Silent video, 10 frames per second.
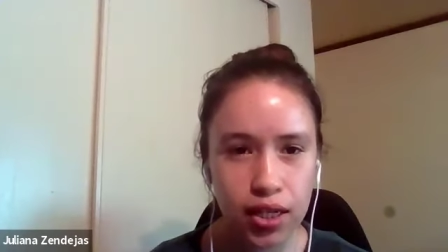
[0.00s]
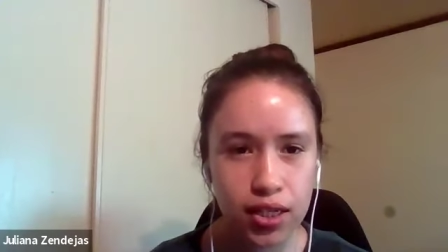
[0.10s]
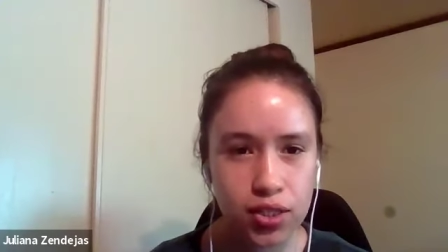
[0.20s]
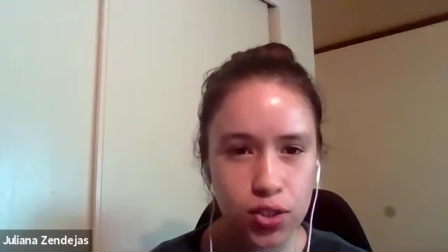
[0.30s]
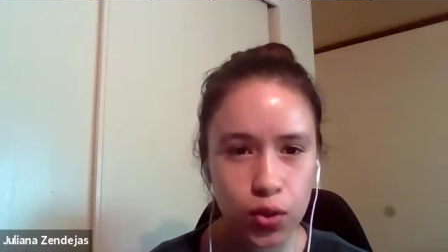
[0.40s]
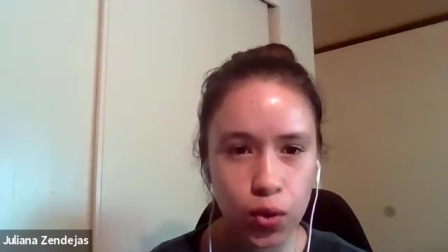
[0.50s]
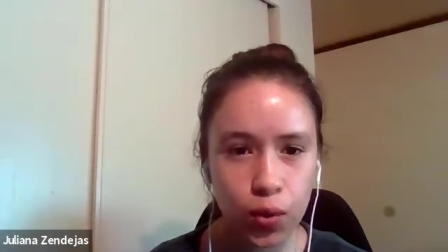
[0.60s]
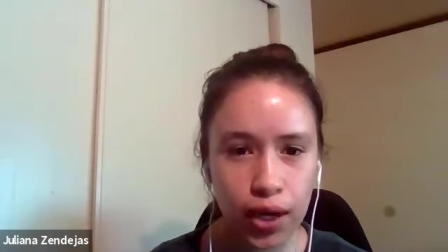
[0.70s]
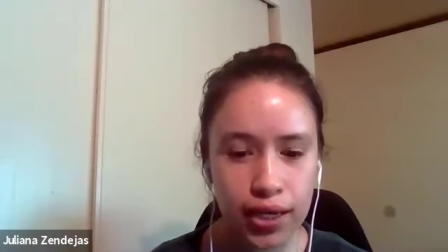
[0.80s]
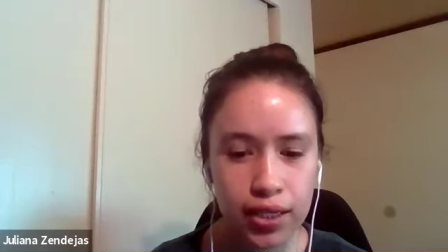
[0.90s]
and
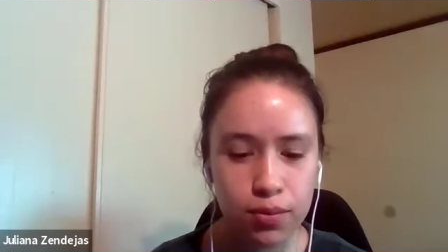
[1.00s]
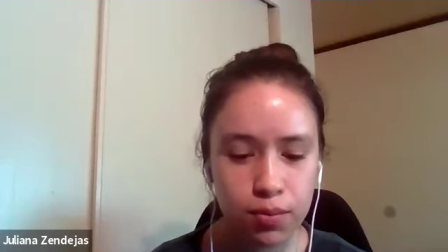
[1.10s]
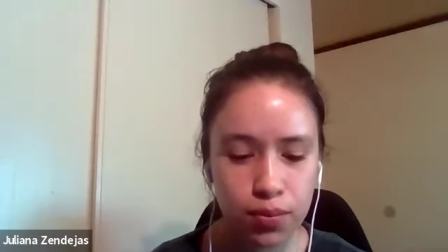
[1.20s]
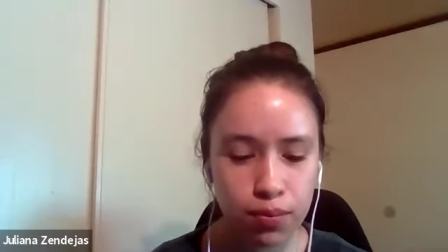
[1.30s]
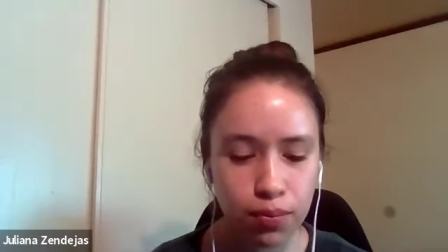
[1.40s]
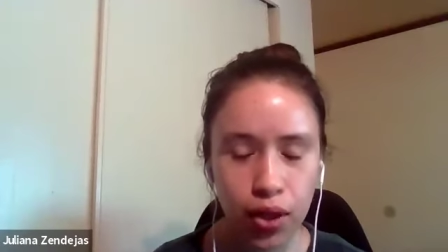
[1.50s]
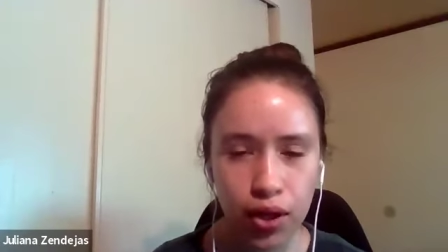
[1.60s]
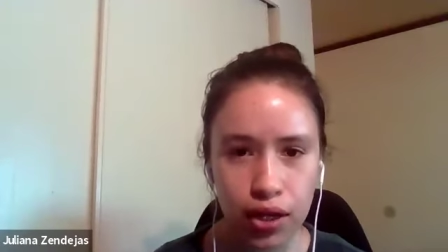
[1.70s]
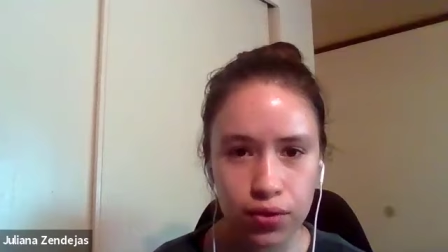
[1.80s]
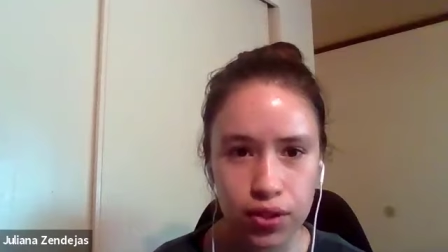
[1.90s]
so I
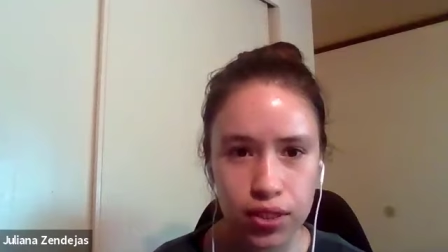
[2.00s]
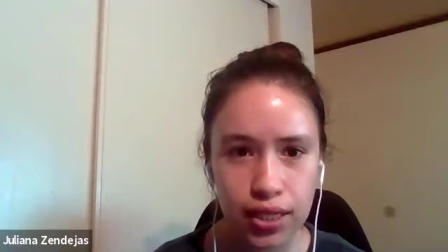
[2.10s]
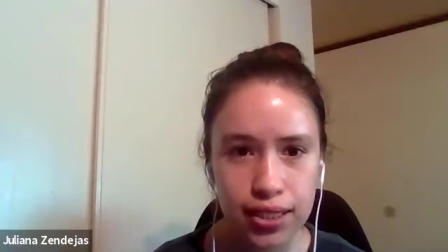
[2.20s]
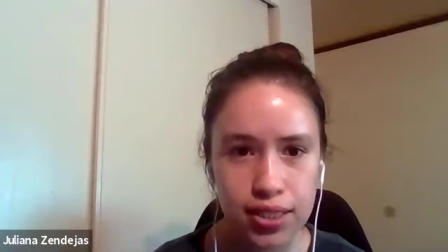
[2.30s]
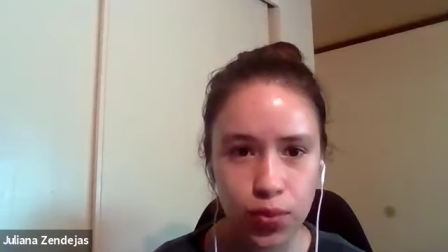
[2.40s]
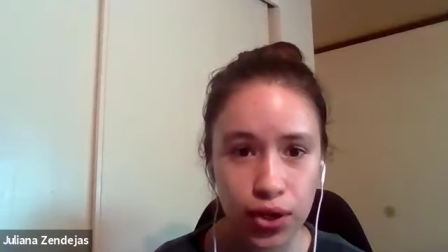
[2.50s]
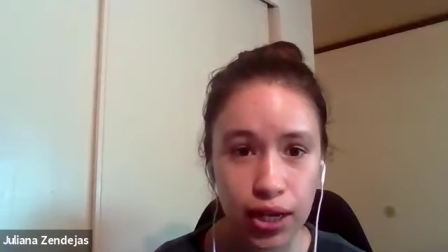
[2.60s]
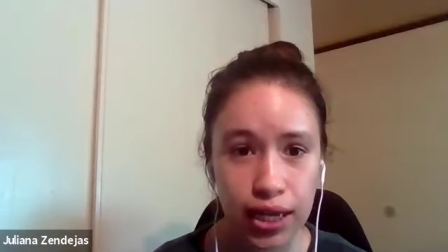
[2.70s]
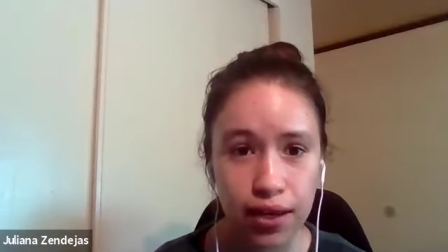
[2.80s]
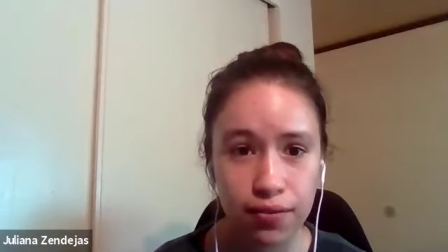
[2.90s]
block out the dates where
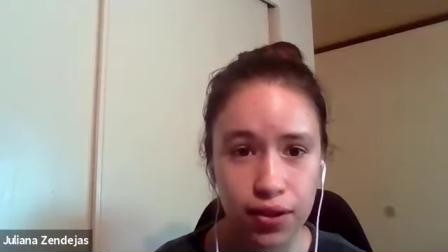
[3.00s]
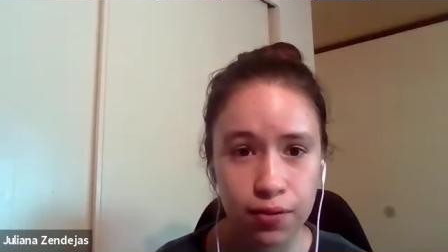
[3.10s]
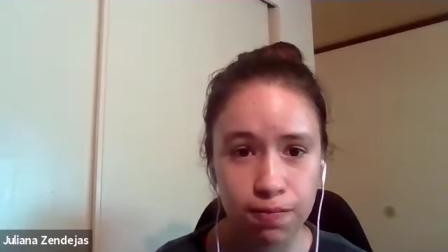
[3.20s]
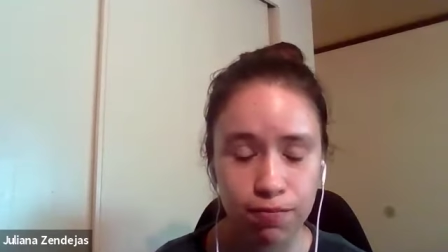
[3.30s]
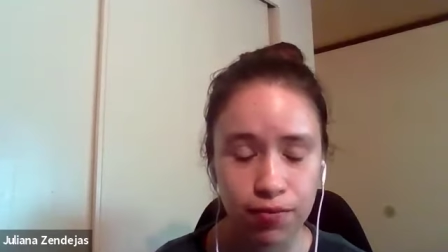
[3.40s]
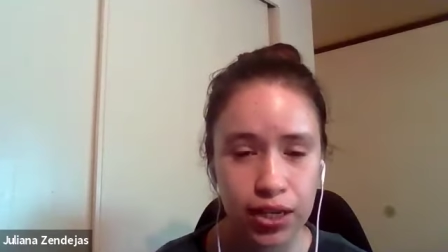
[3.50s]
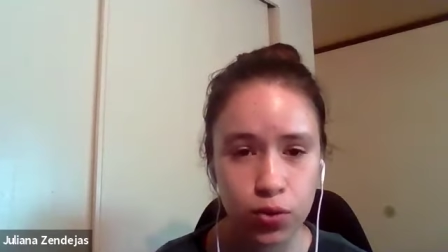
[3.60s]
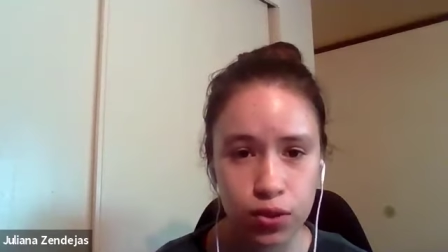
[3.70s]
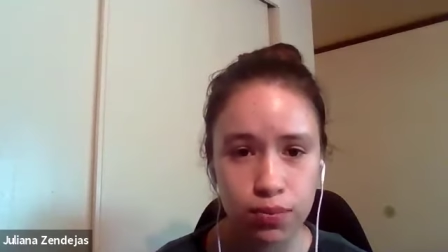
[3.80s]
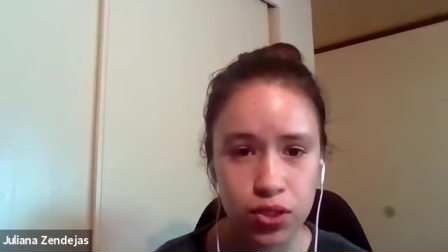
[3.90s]
I have um,
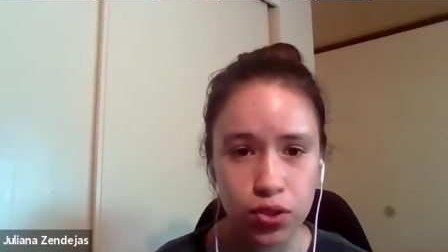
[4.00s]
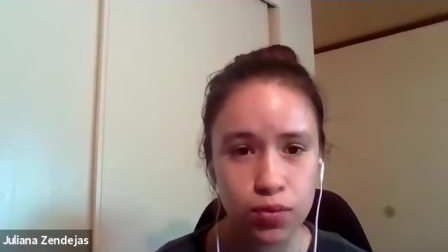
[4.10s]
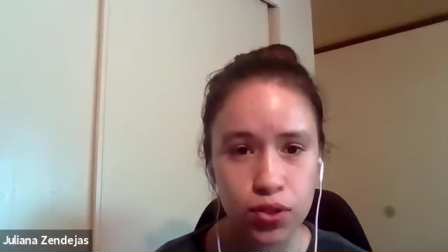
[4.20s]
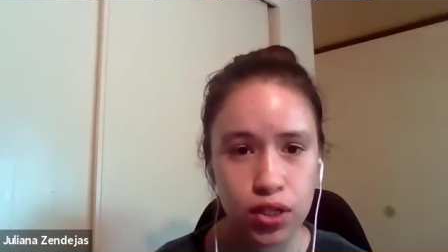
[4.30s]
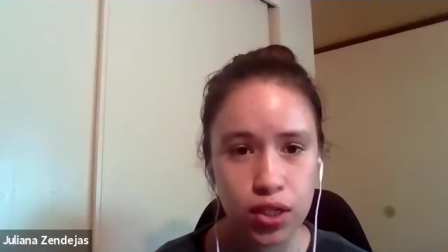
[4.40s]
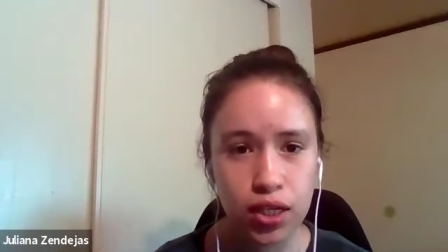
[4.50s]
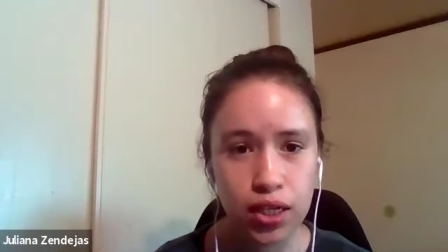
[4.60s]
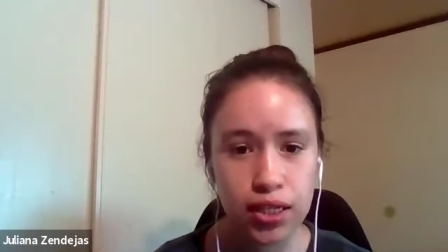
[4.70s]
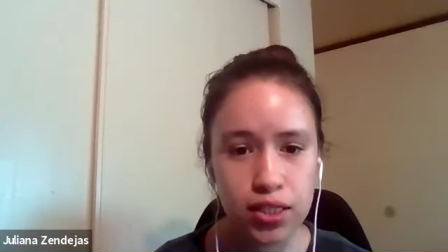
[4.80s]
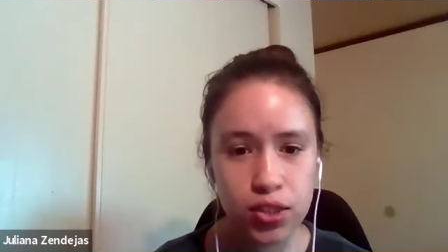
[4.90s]
finals and midterms,
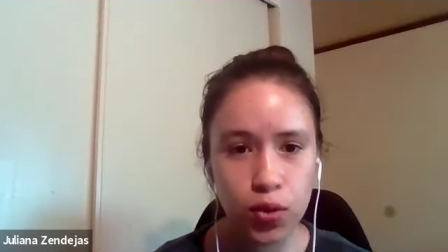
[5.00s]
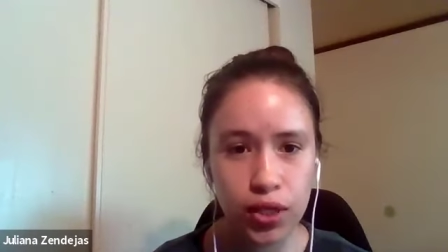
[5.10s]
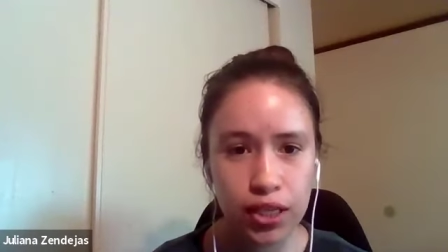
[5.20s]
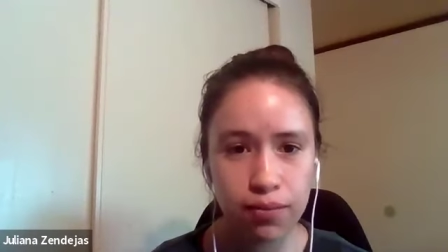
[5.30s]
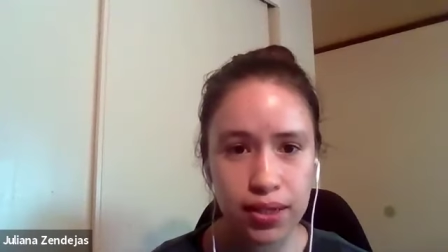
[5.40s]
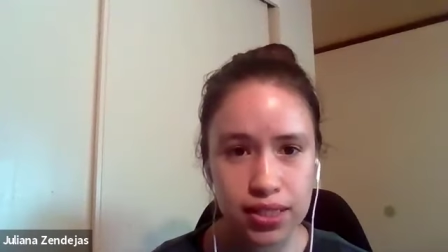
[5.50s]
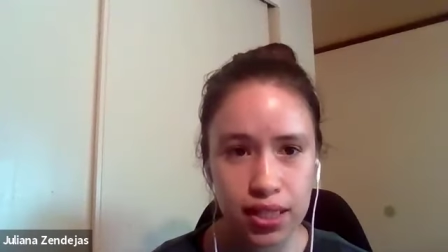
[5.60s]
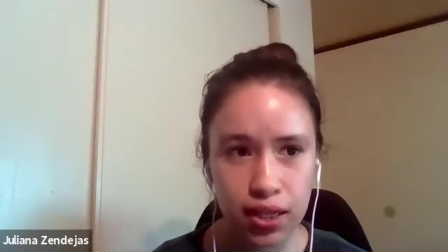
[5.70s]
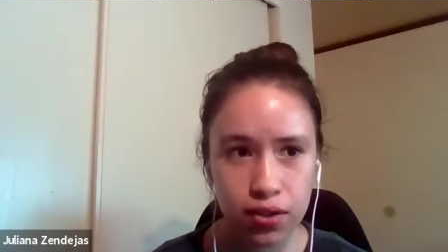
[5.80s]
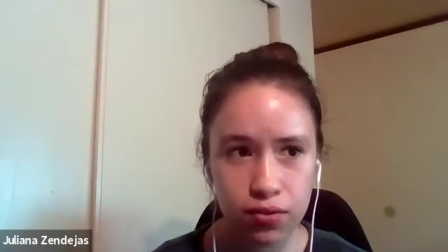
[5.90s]
and so I'll give
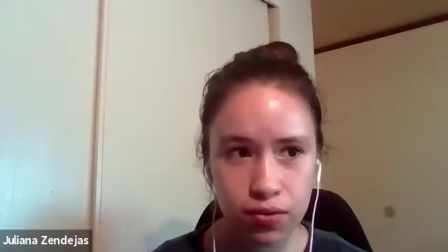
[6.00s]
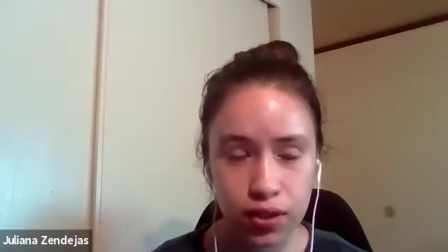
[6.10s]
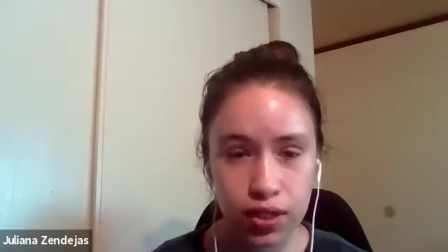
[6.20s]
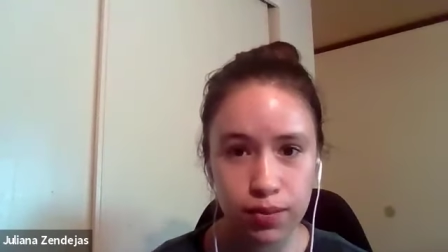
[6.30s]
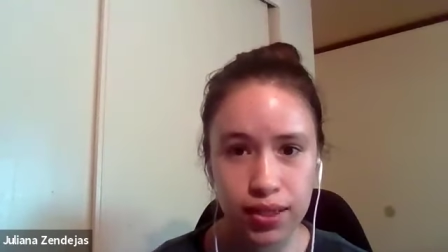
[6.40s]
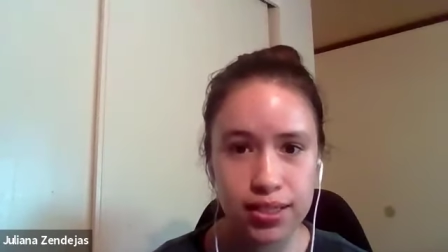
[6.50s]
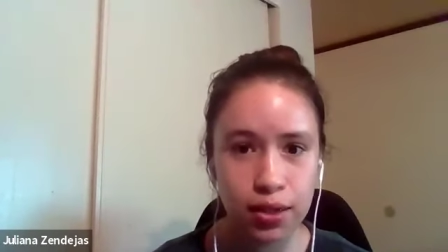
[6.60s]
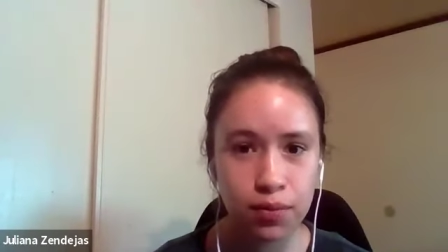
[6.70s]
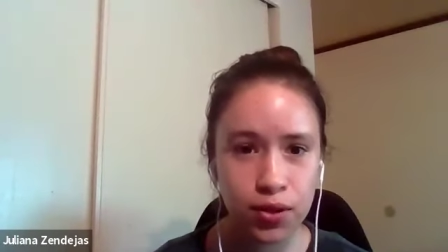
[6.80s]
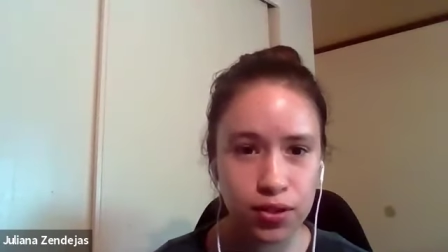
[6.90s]
myself because
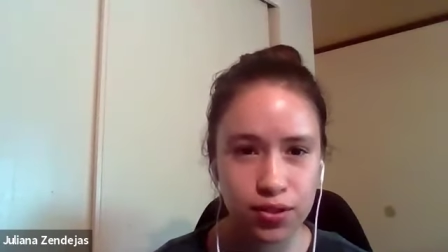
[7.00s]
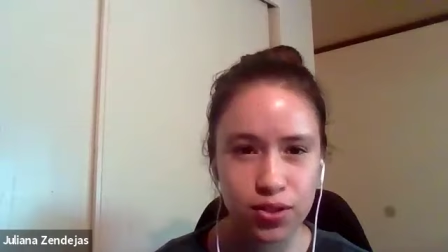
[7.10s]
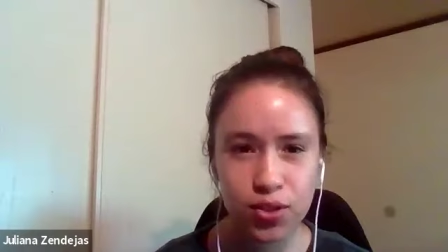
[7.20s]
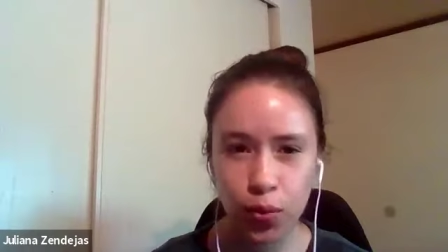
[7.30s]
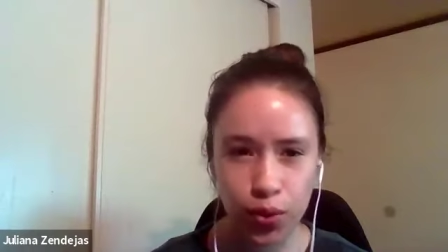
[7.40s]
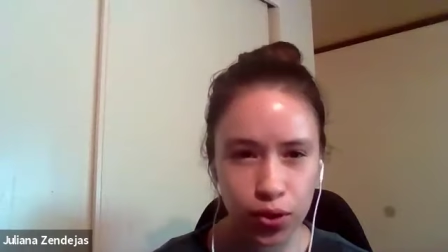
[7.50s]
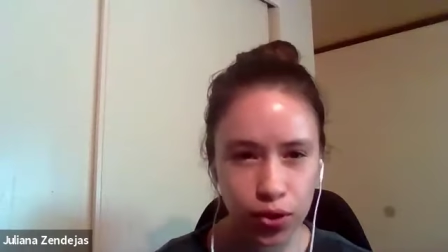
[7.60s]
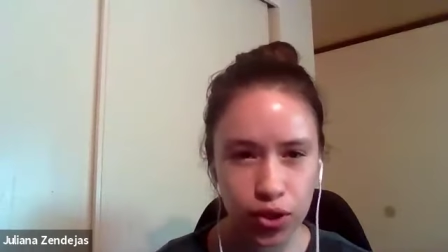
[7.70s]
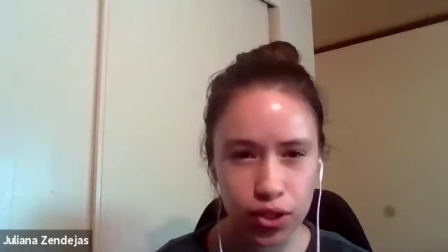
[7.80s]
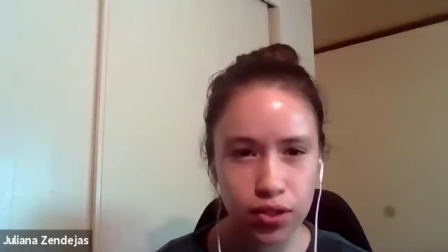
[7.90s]
I'm a slower
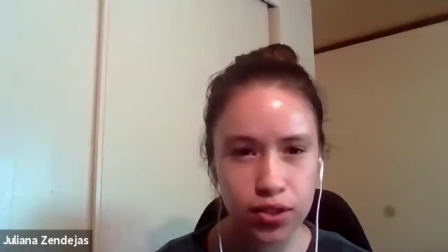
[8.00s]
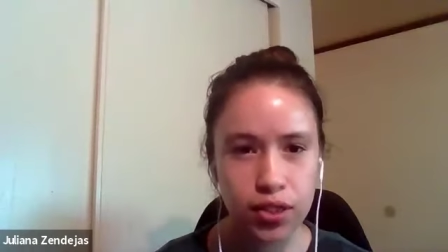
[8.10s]
learner,